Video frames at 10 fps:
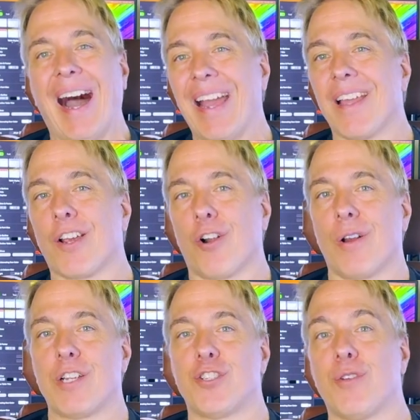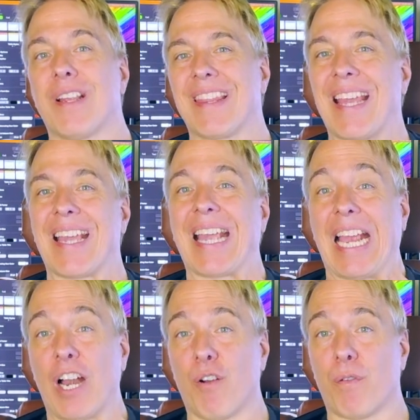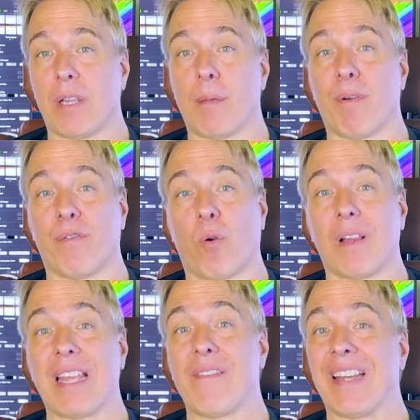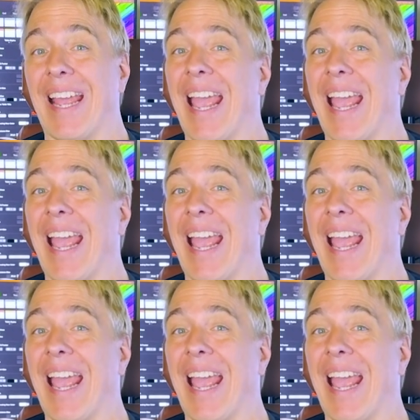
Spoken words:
I encourage you to think carefully before leaving